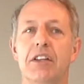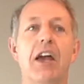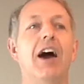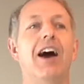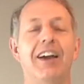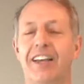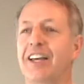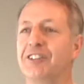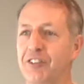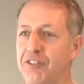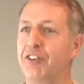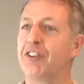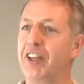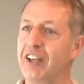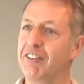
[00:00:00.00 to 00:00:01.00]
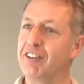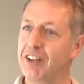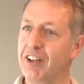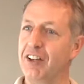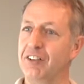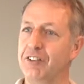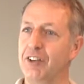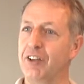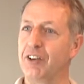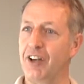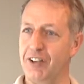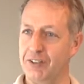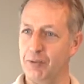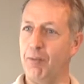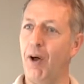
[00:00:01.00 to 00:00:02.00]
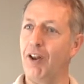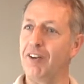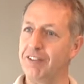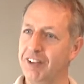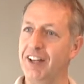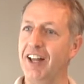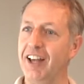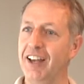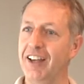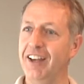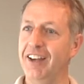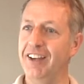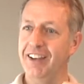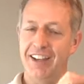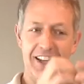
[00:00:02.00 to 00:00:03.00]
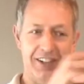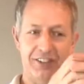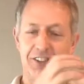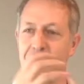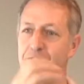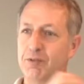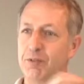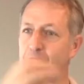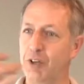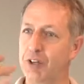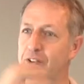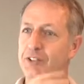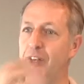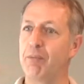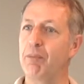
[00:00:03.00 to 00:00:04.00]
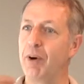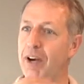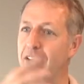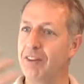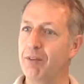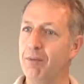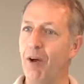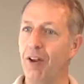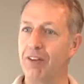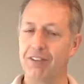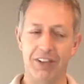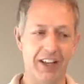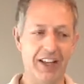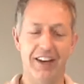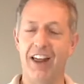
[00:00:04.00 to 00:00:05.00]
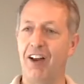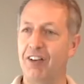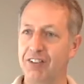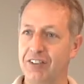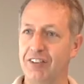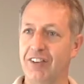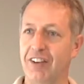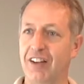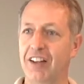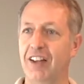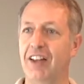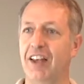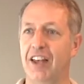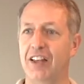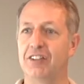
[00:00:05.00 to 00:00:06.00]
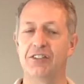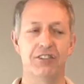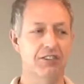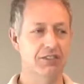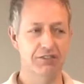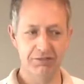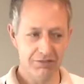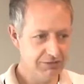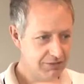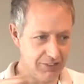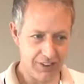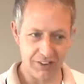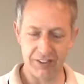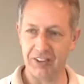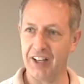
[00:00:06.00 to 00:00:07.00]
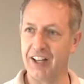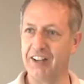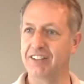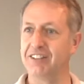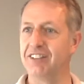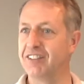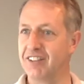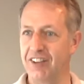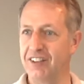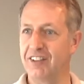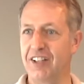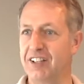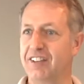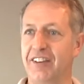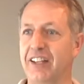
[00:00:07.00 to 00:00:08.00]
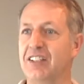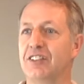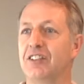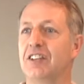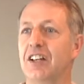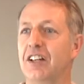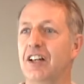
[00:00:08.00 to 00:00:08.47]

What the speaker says: I guess if you think of it as a ball of clay, yes, you're separating the ball of clay, and now there's less things